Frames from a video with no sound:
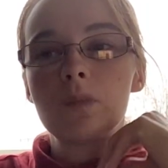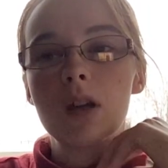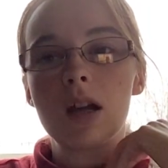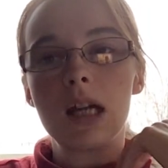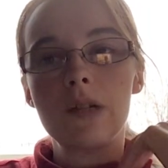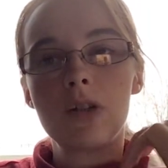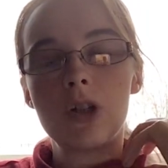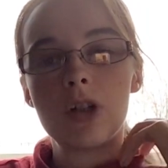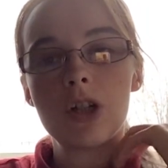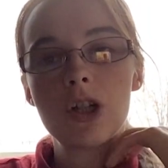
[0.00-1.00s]
Kind of a
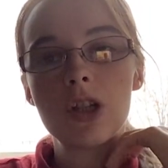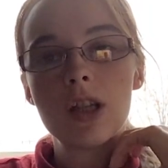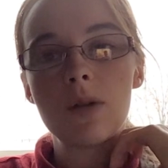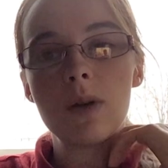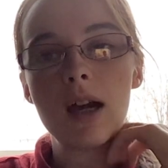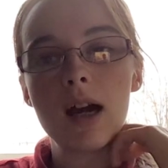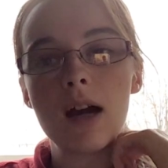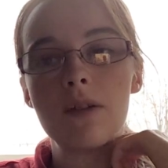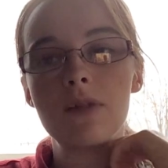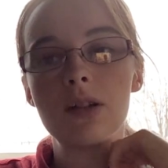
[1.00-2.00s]
tradition that we
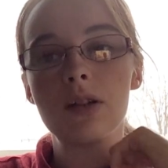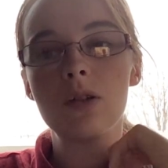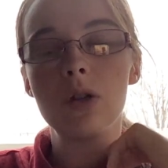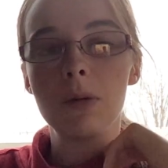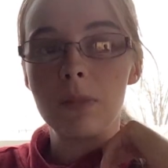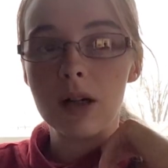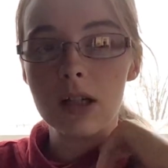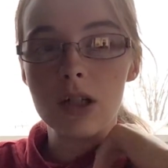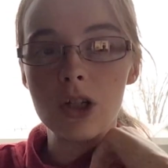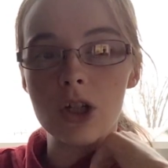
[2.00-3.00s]
have is doing
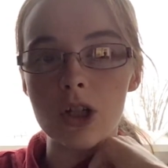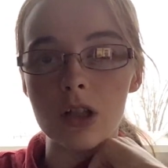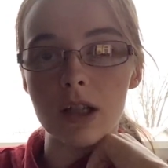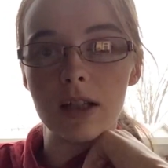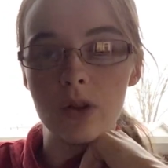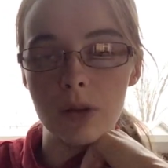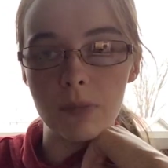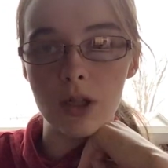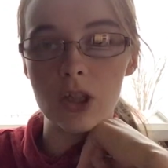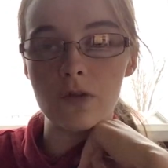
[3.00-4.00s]
punch, like doing
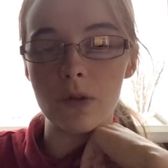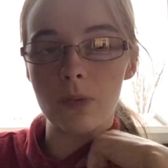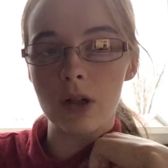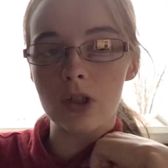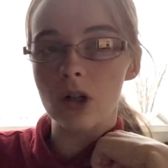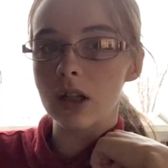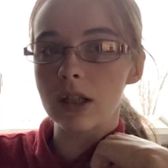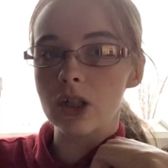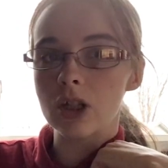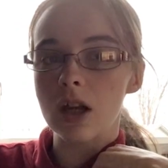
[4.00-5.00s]
punch for brunch or lunch.